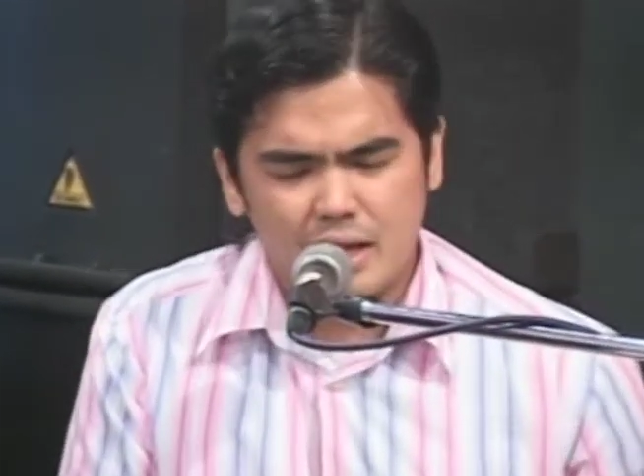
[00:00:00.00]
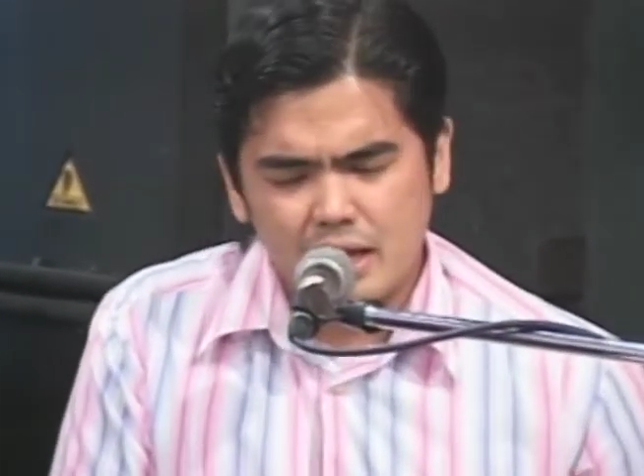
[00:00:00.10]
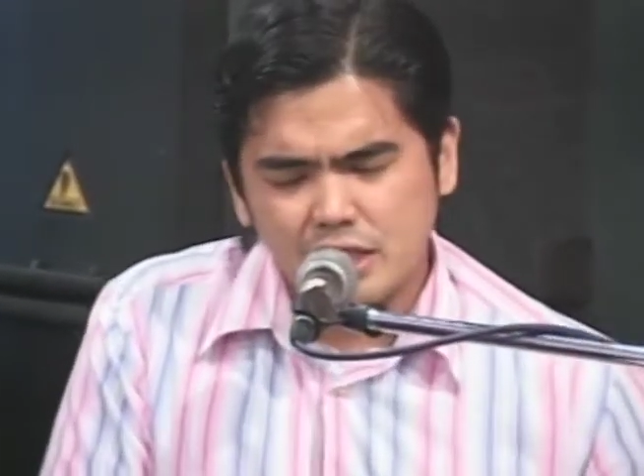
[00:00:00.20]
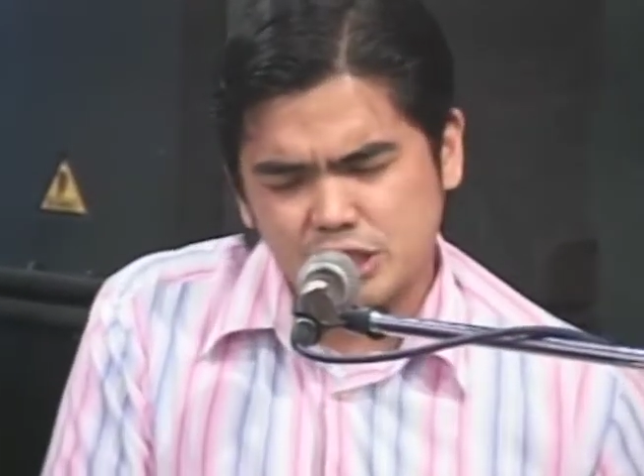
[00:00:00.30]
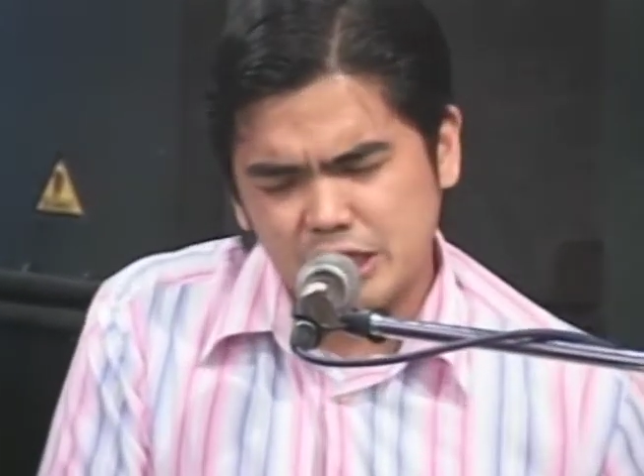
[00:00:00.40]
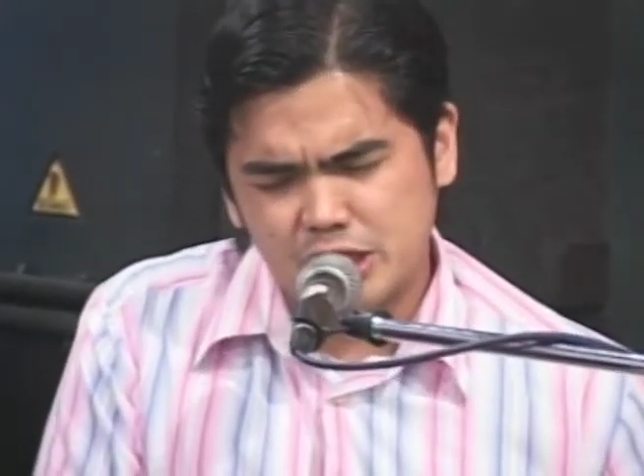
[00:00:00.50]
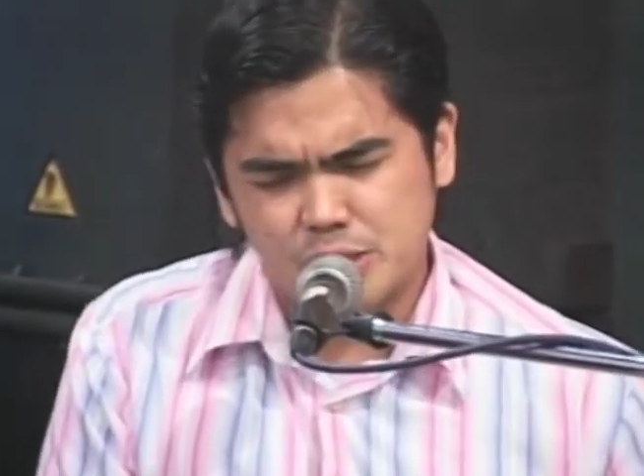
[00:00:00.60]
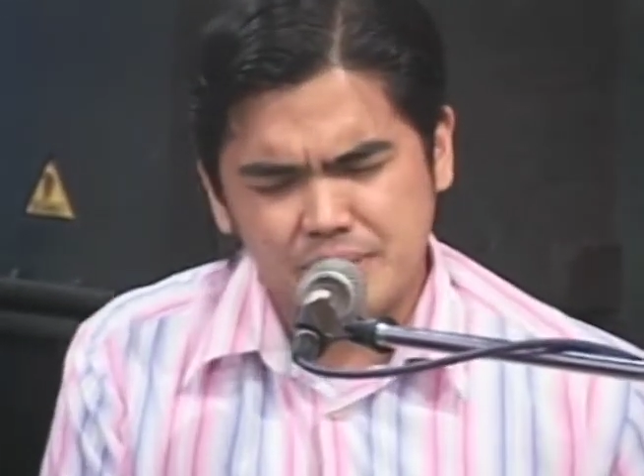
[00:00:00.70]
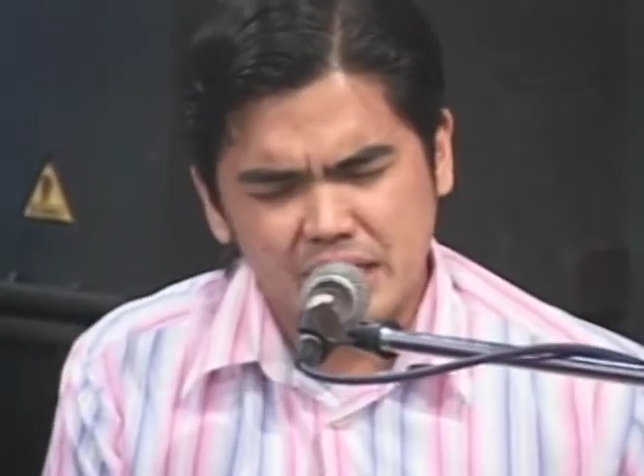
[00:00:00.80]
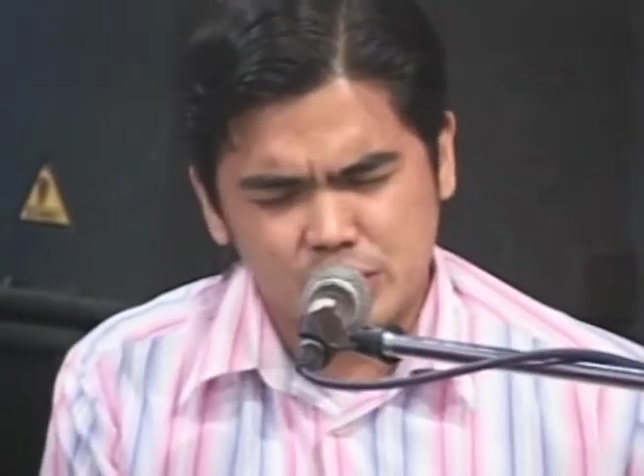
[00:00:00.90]

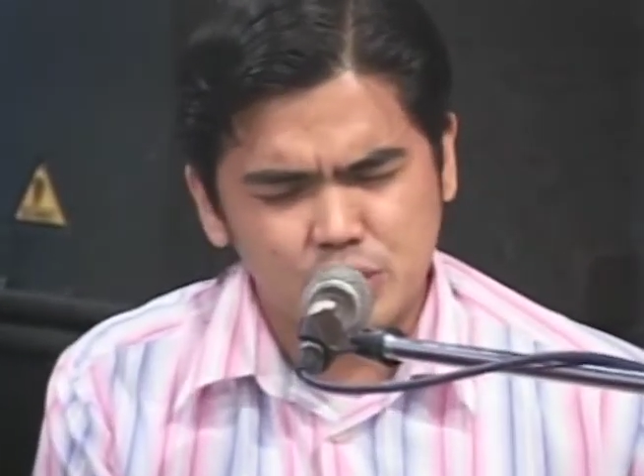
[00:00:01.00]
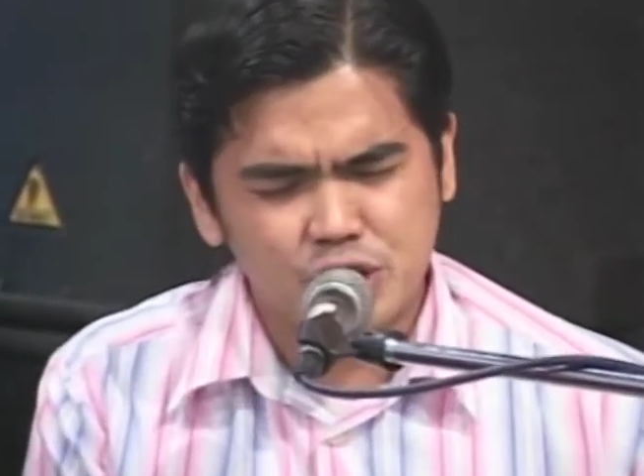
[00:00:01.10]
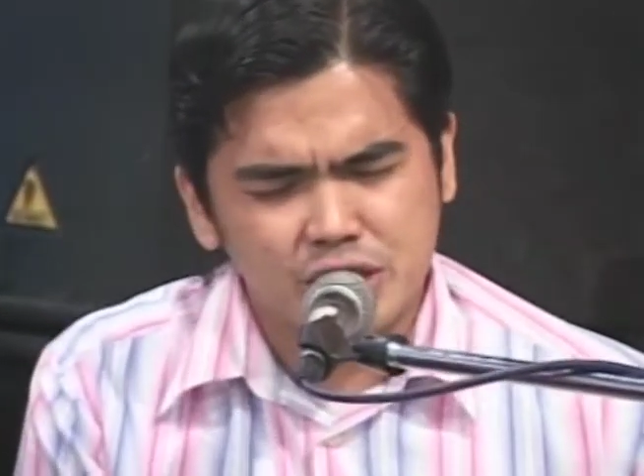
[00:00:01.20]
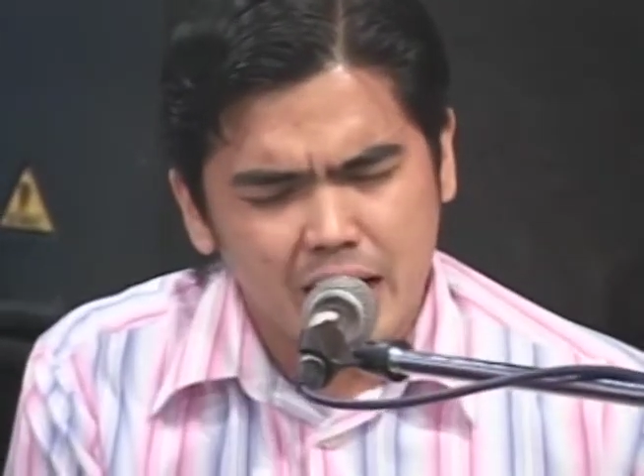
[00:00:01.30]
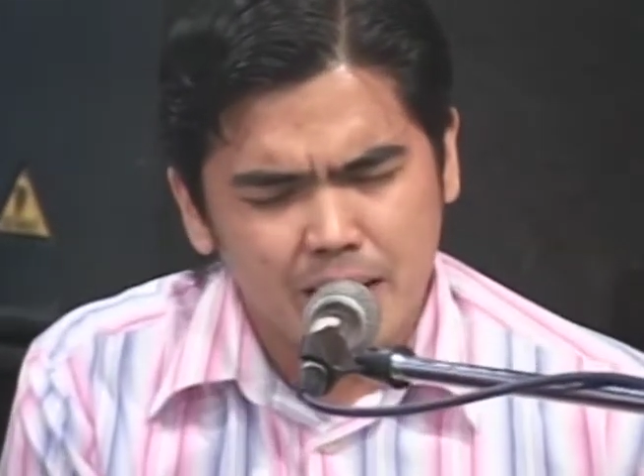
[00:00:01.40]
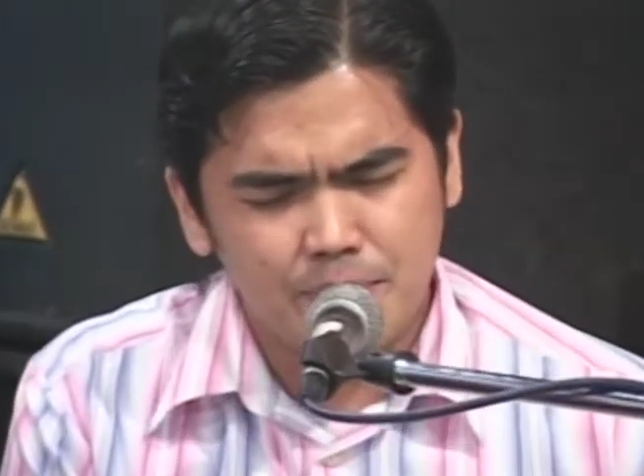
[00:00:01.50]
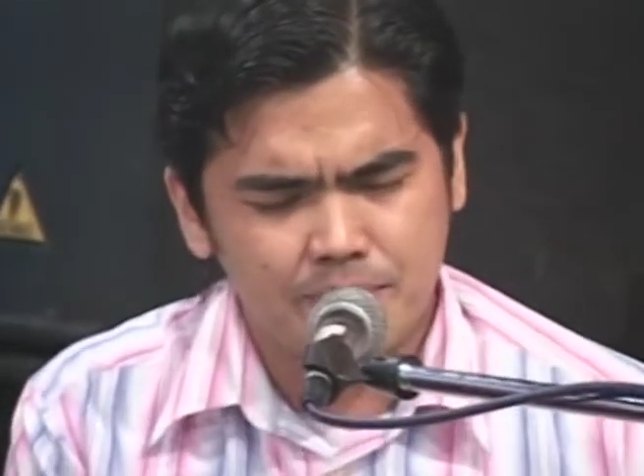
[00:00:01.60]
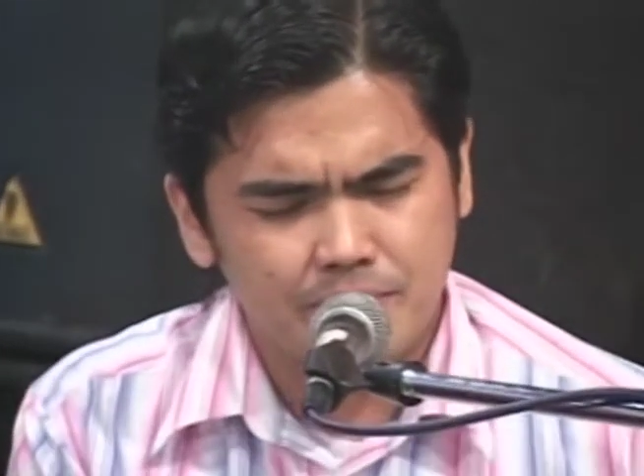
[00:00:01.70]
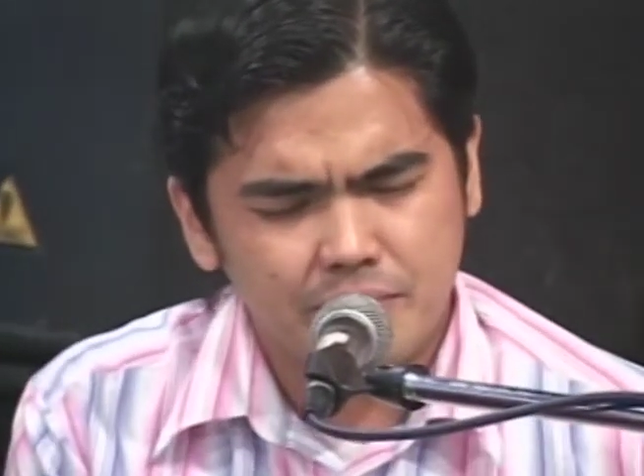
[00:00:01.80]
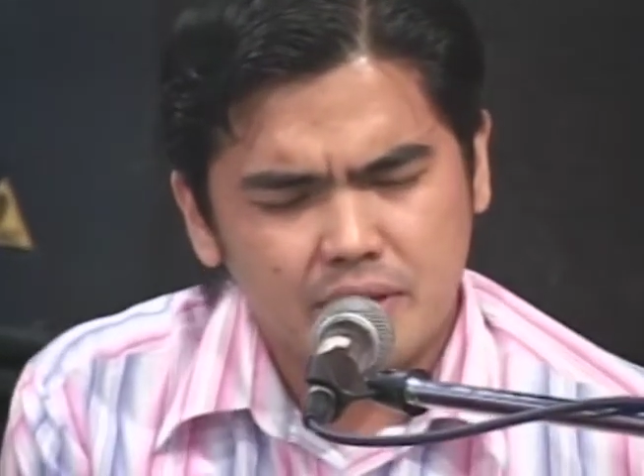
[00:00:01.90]
Teach me to stop,
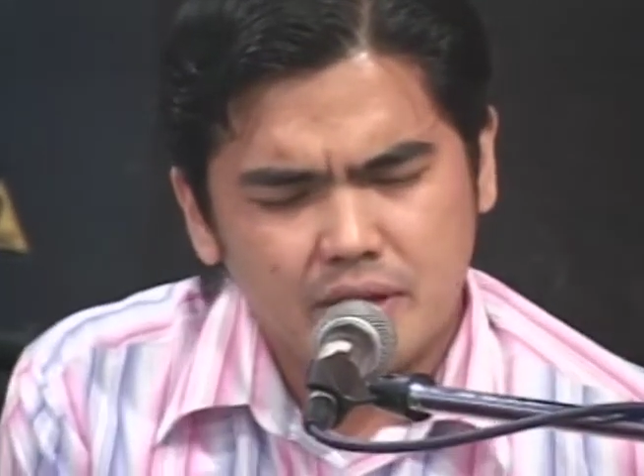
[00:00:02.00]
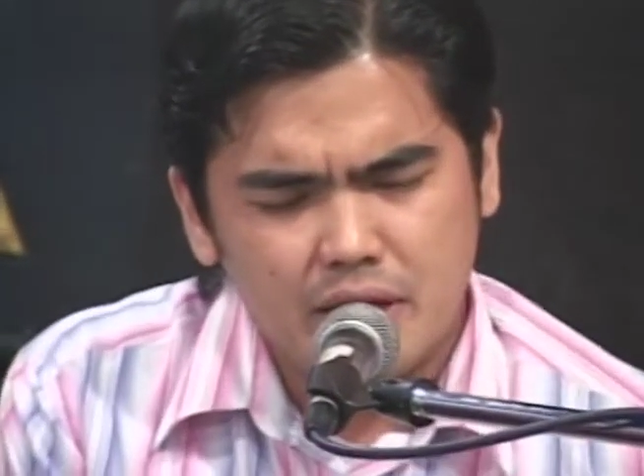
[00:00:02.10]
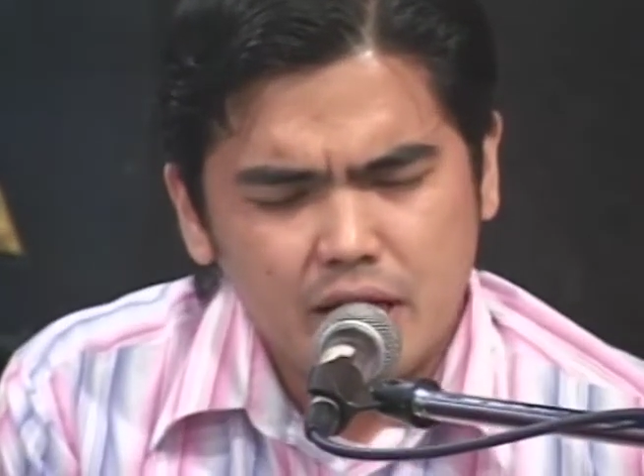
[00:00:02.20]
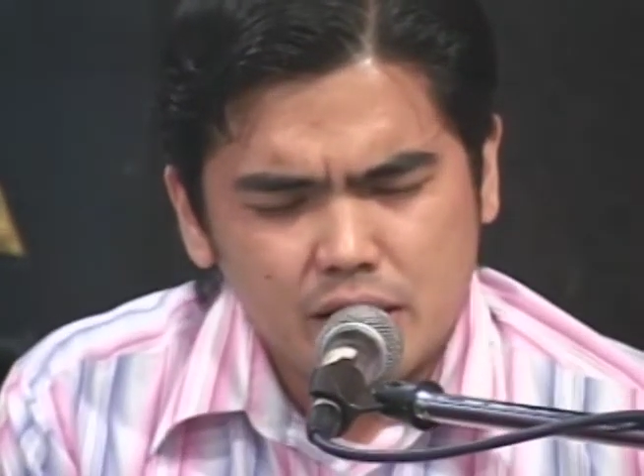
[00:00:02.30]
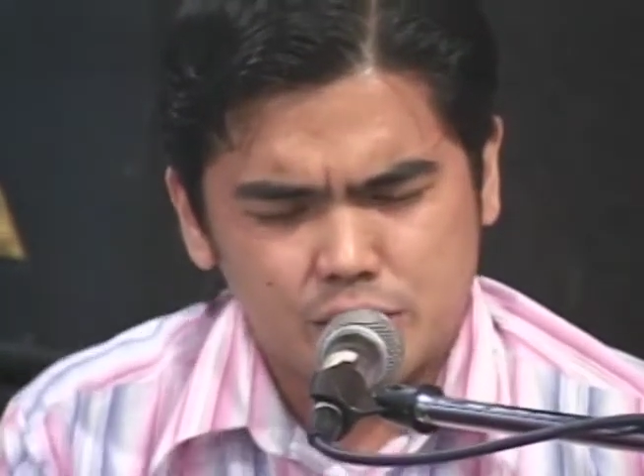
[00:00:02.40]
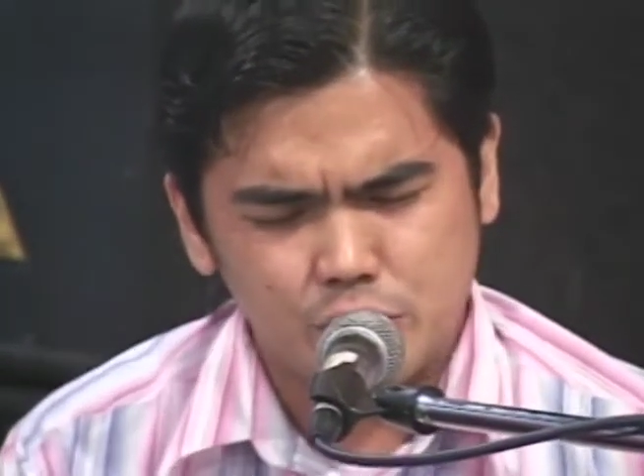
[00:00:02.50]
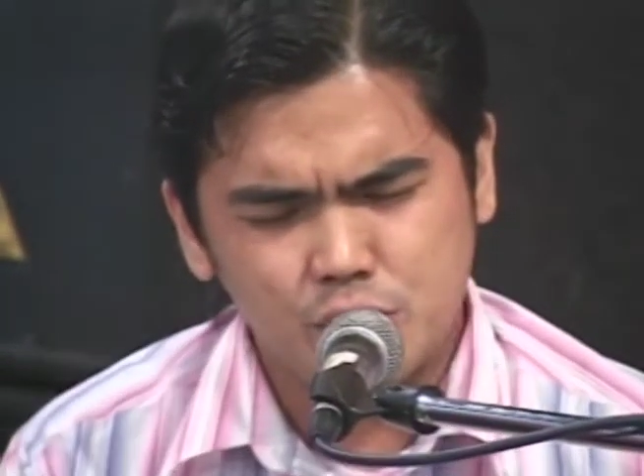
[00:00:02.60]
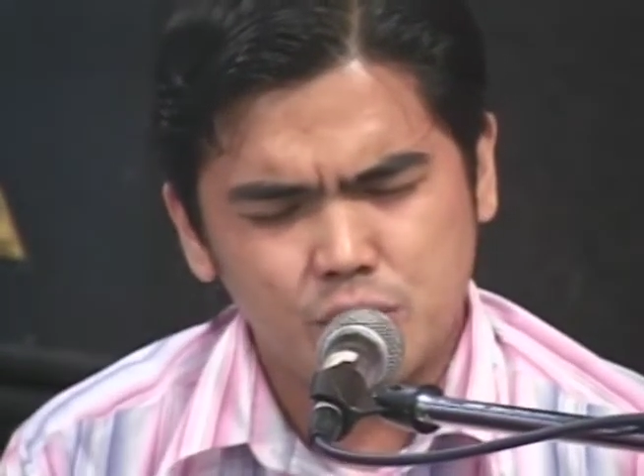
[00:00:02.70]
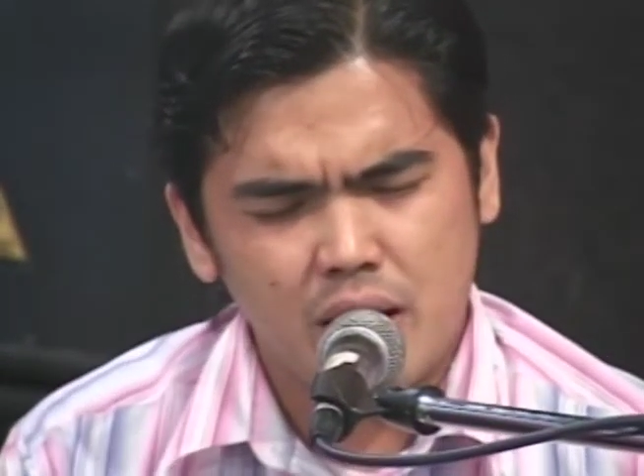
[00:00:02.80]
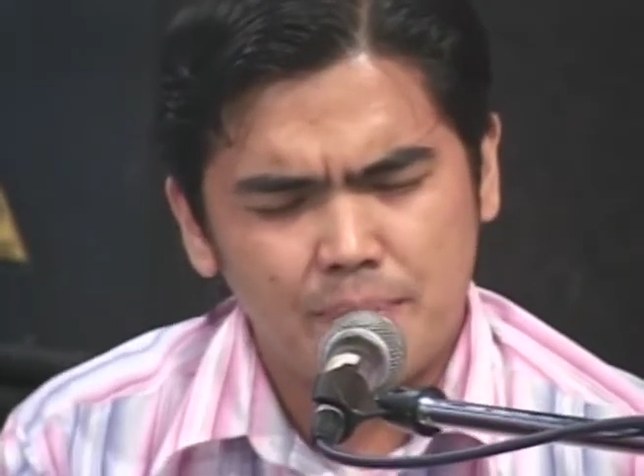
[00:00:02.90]

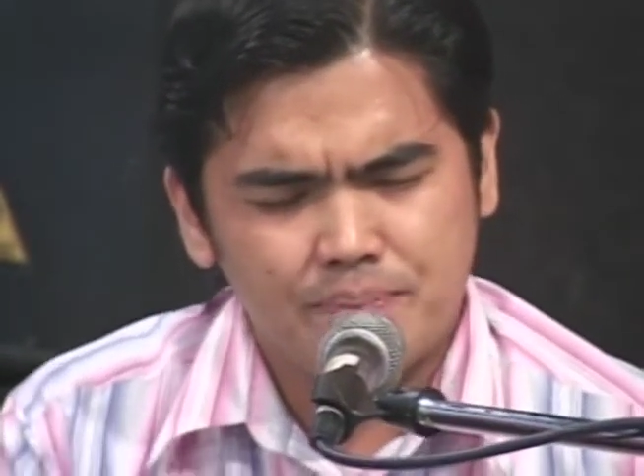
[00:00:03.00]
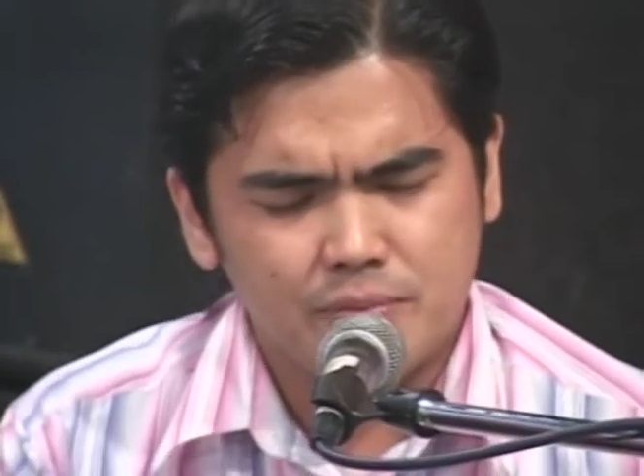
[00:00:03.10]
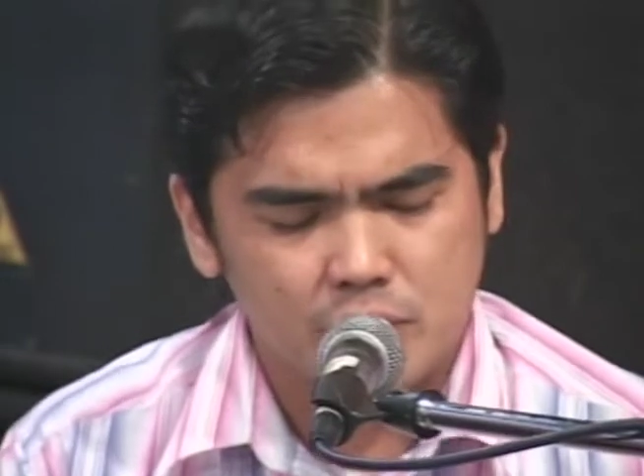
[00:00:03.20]
to drop